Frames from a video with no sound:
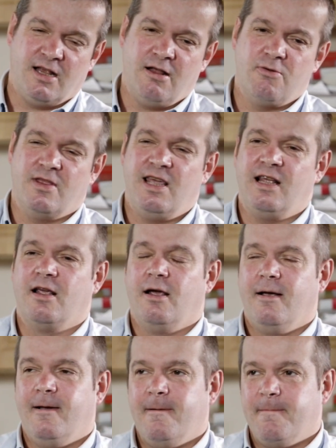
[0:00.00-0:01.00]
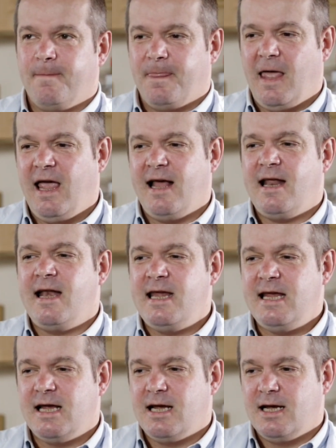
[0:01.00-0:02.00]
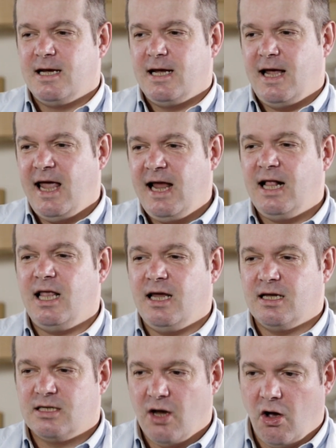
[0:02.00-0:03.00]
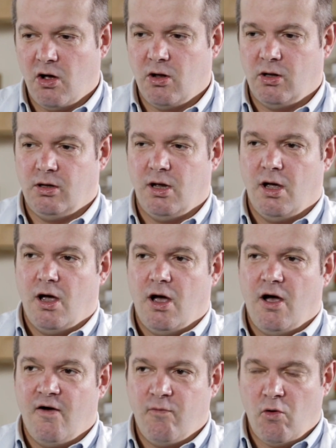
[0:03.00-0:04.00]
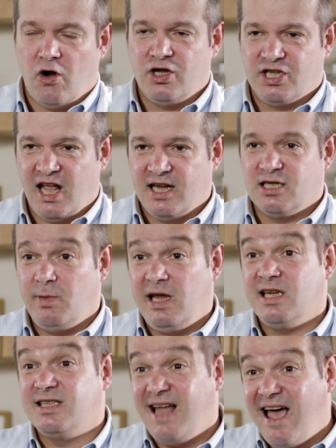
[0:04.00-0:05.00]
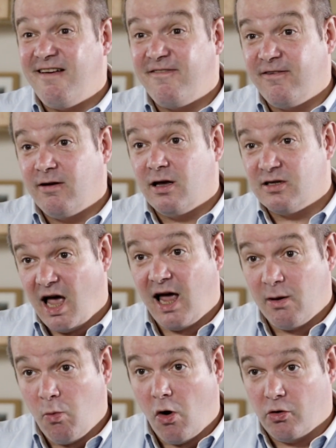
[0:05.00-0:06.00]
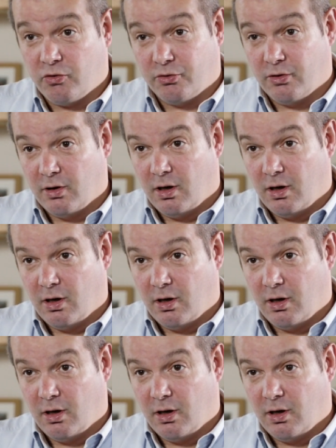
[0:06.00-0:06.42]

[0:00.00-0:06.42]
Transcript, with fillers: I don't think they had any inkling at all of what it's like to be as deaf as I was.